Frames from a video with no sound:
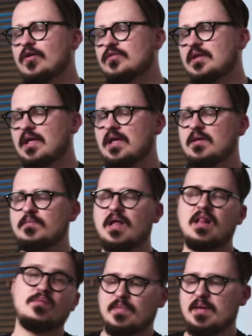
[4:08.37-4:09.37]
on the
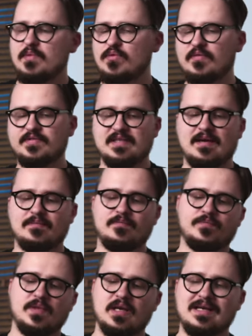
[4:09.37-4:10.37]
gimbal, maybe with
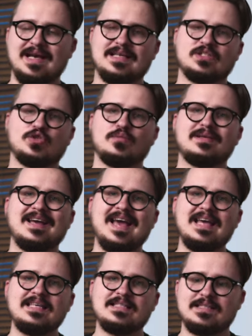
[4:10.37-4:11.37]
some custom
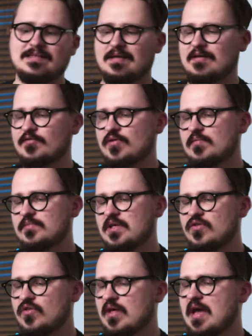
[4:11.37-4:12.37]
case from
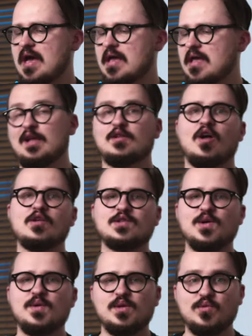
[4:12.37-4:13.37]
DJI. And
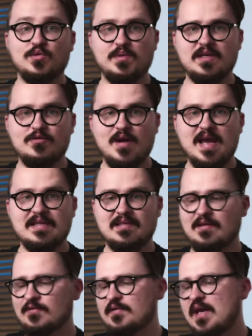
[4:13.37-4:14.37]
also it would be great
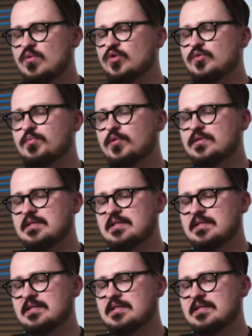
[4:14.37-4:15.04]
if they would put